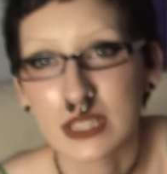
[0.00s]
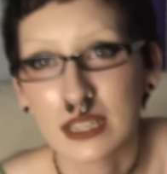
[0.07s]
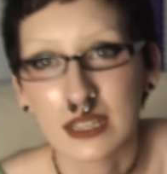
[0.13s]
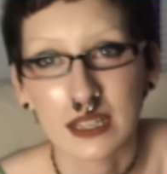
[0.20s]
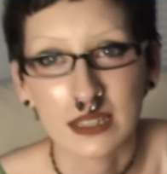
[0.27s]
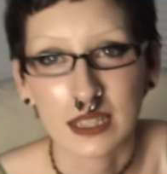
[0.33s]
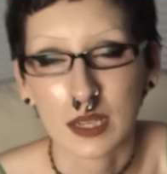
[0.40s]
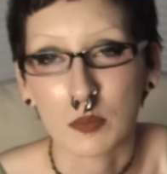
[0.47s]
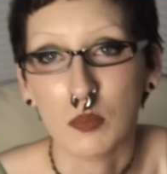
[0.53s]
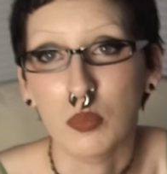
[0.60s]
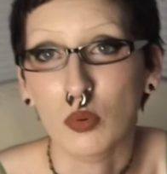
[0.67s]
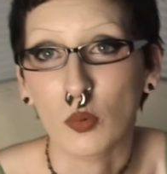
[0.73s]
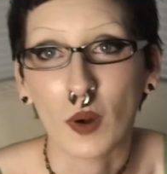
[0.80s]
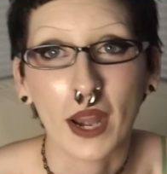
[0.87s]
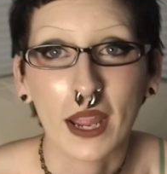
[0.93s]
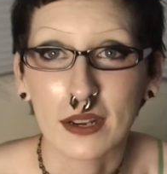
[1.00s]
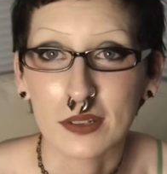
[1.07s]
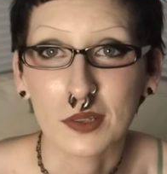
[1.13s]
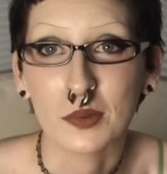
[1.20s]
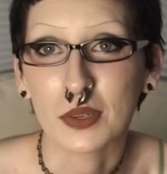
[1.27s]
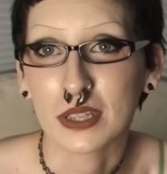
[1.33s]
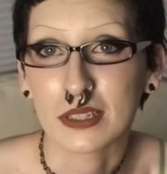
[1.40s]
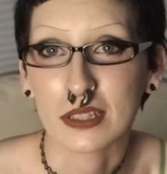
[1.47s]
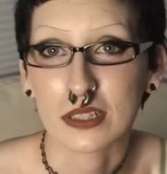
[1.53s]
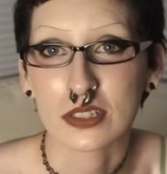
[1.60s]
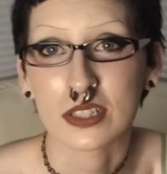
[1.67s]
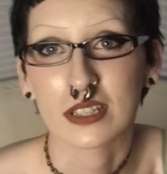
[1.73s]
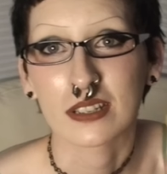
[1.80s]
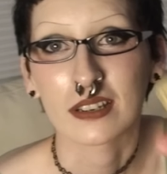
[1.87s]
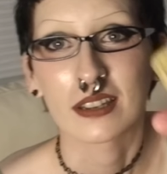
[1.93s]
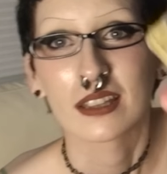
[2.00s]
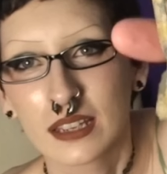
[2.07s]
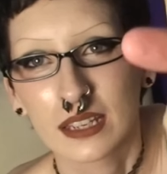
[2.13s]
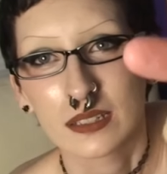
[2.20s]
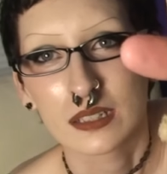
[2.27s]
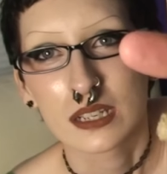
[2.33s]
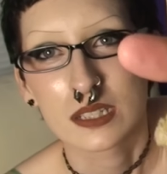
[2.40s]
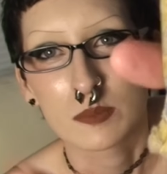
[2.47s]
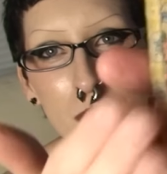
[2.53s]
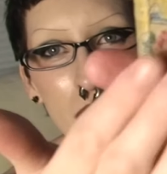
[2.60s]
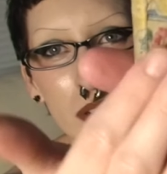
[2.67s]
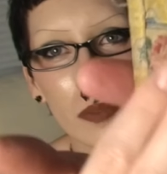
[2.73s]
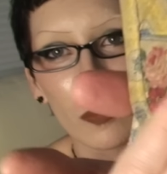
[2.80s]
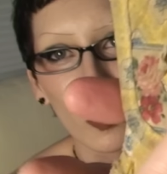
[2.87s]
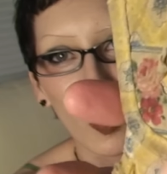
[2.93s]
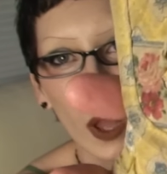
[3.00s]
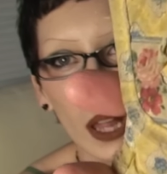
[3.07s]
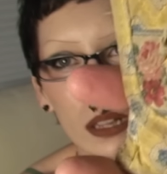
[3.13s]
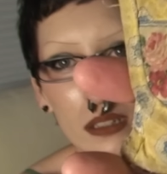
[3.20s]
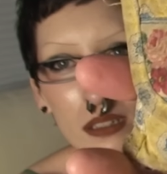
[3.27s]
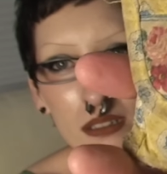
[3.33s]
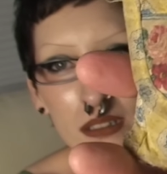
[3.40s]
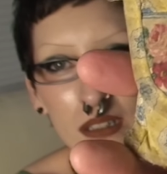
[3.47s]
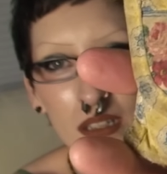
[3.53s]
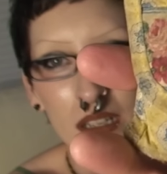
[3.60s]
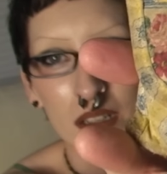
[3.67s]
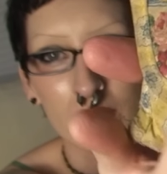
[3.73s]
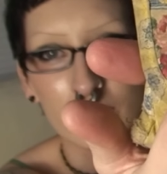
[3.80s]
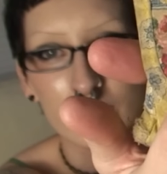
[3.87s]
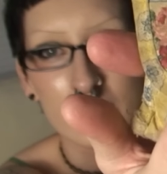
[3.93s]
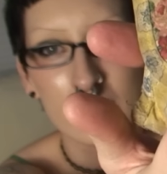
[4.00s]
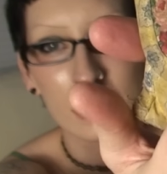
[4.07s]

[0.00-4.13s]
it in like brand new condition and it has been well loved.